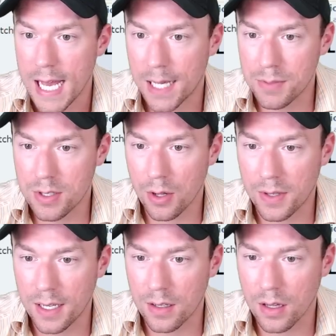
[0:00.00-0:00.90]
In comes
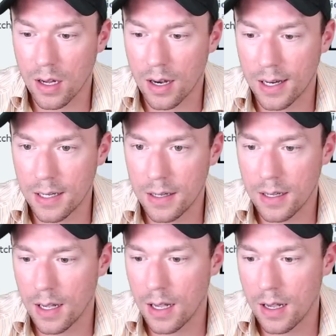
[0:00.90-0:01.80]
Slowking
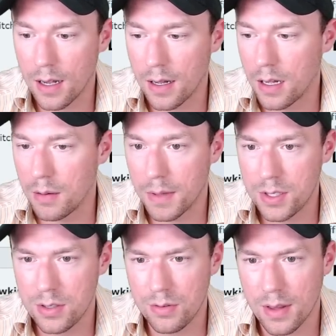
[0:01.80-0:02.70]
Galar. Um,
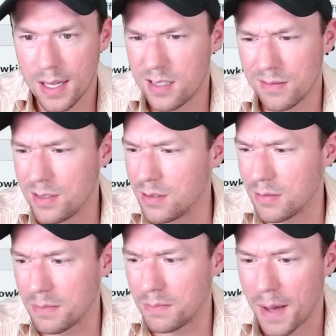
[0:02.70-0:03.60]
let's just do this and do a
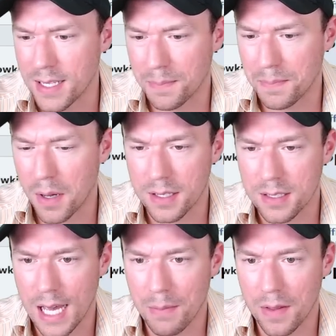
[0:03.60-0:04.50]
really basic body
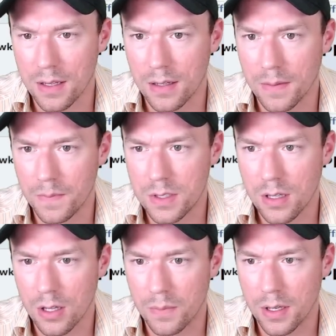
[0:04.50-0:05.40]
slam on the
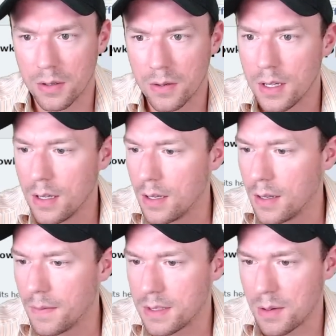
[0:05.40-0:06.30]
Slowbro.
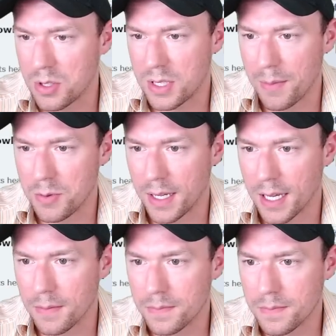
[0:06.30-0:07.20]
See how much damage we
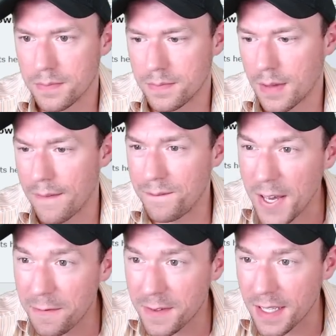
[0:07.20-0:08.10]
get.
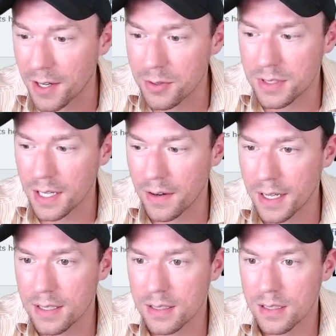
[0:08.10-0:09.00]
fifty, are you
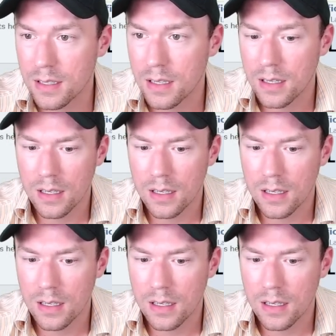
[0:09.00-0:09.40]
serious?